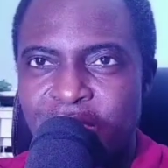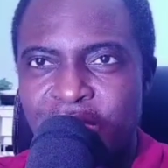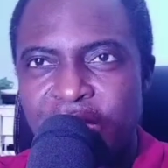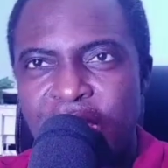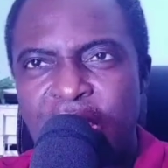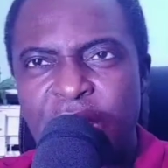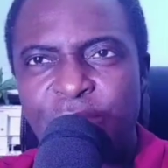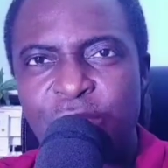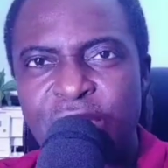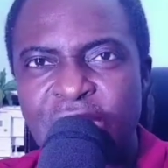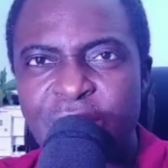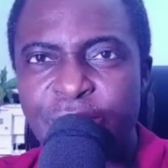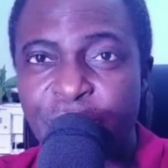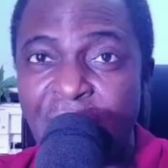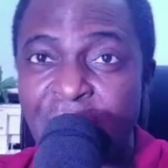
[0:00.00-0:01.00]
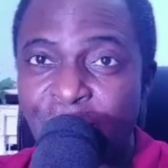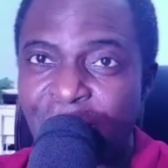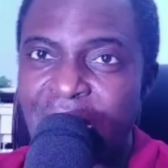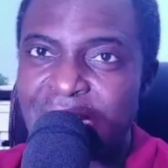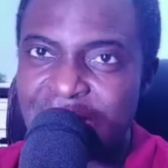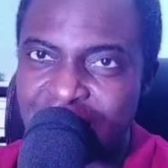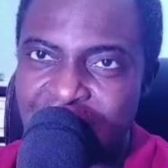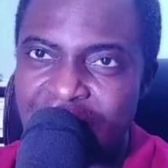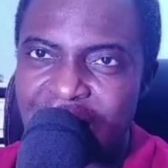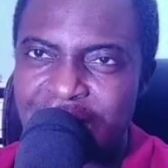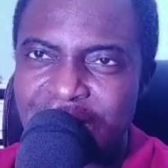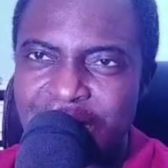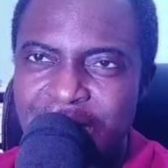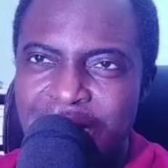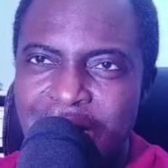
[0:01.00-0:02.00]
If you see 5 flat signs,
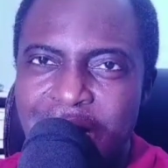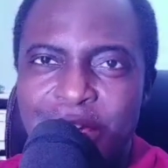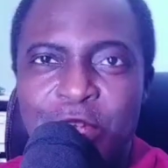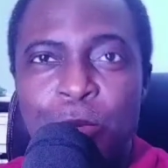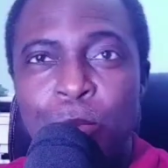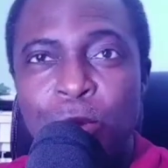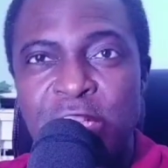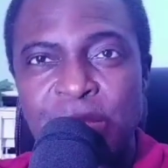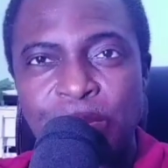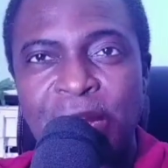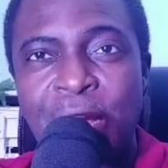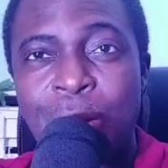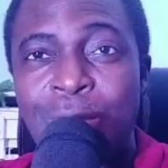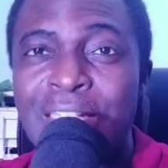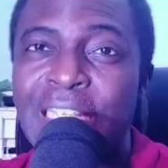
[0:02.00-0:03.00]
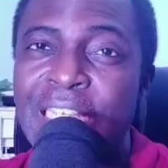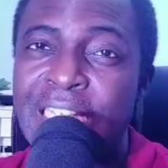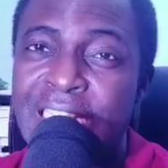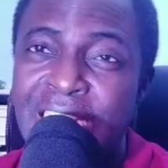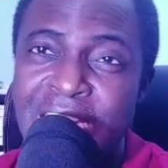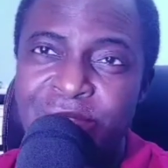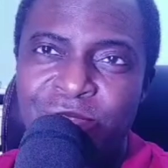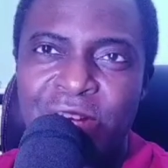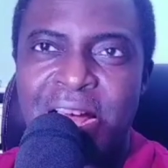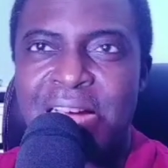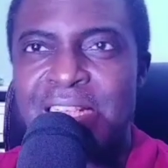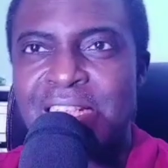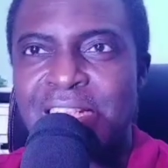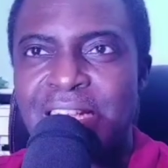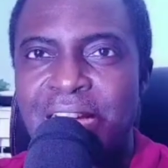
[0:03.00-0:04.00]
you must play on key D flat.